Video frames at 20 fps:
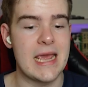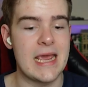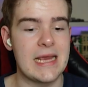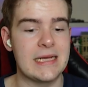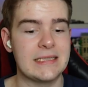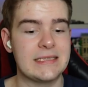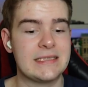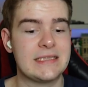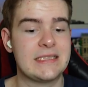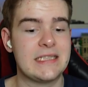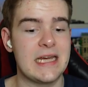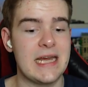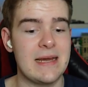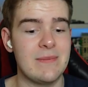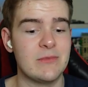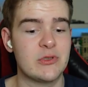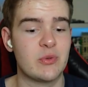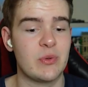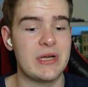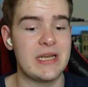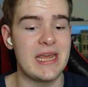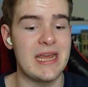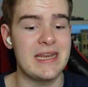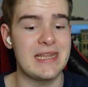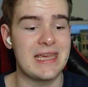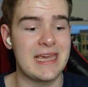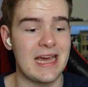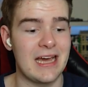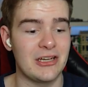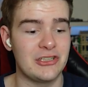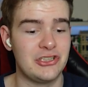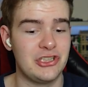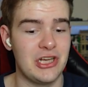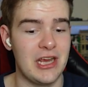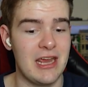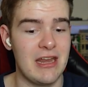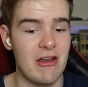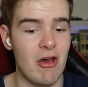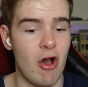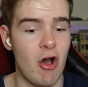it seems we did cash
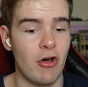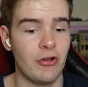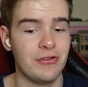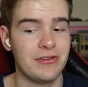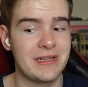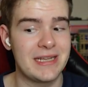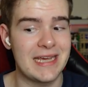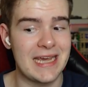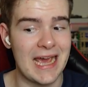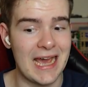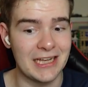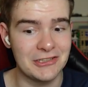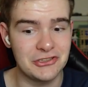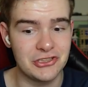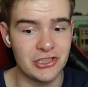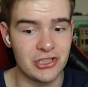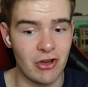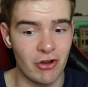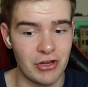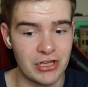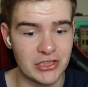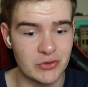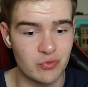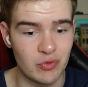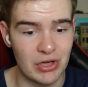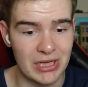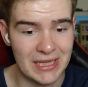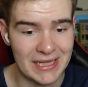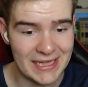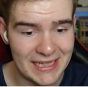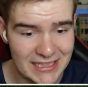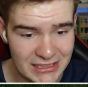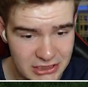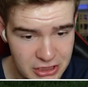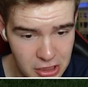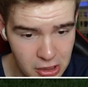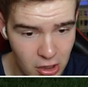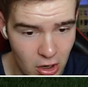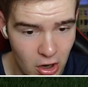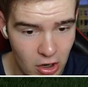in on his release
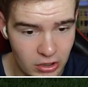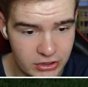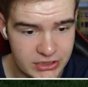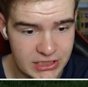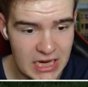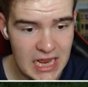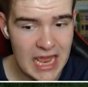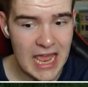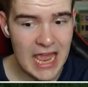clause